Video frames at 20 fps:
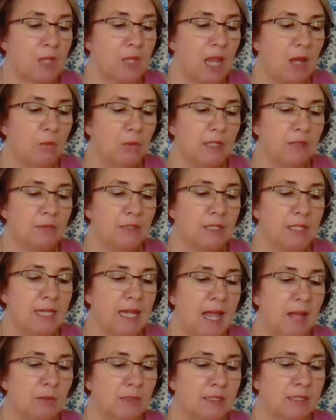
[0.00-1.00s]
And whenever the
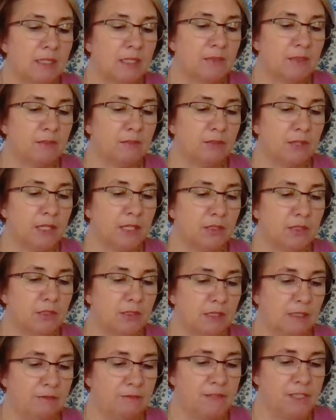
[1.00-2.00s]
cat was given
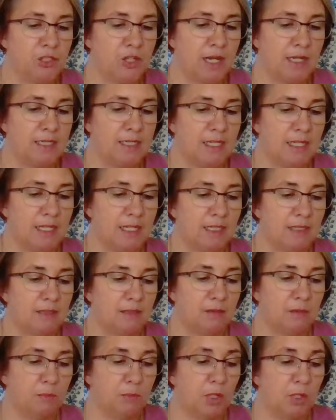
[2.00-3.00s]
a fish head to eat,
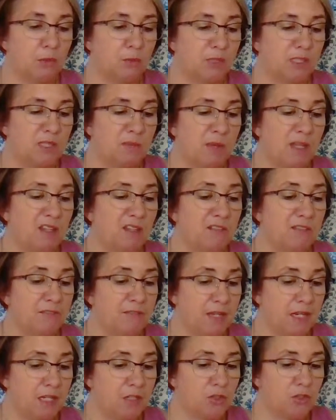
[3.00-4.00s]
the barn would smell of
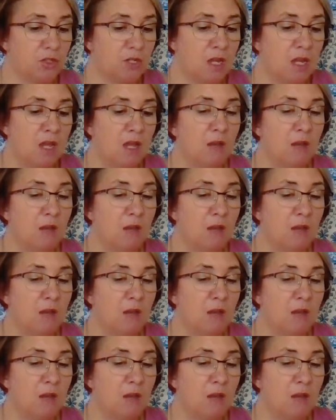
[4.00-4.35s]
fish.